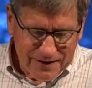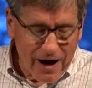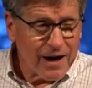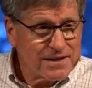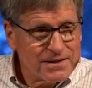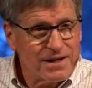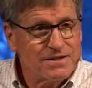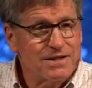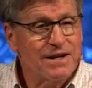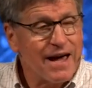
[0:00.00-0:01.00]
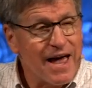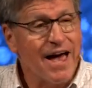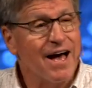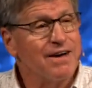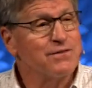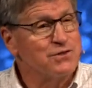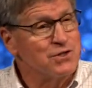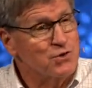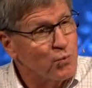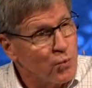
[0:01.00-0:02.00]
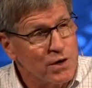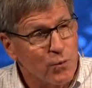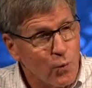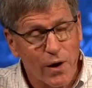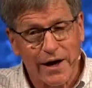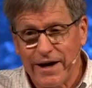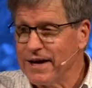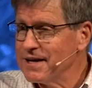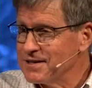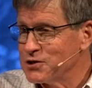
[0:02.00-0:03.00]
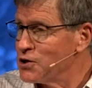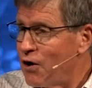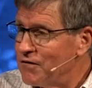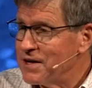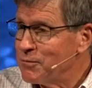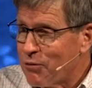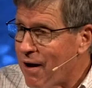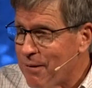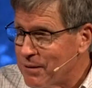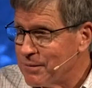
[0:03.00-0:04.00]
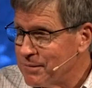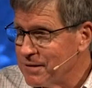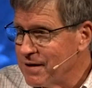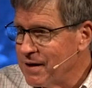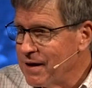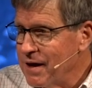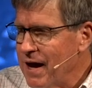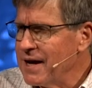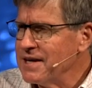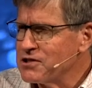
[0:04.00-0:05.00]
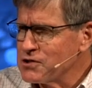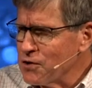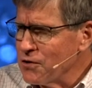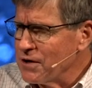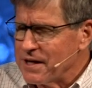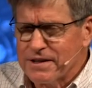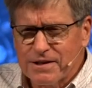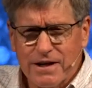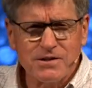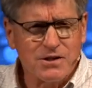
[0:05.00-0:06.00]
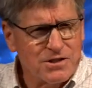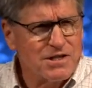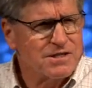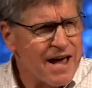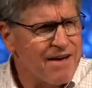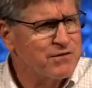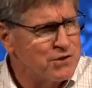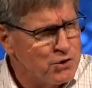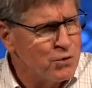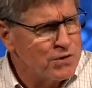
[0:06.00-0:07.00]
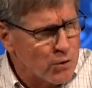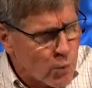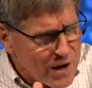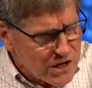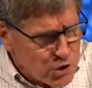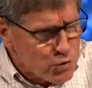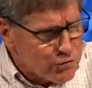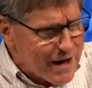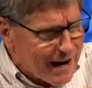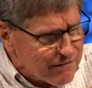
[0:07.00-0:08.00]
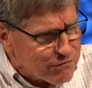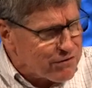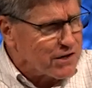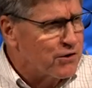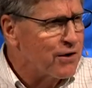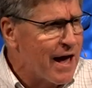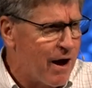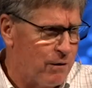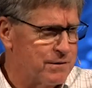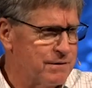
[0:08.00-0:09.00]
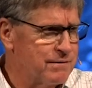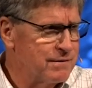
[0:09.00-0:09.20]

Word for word: God doesn't have just one way to solve any problem. And he certainly doesn't just have to do it the way you've got it figured out.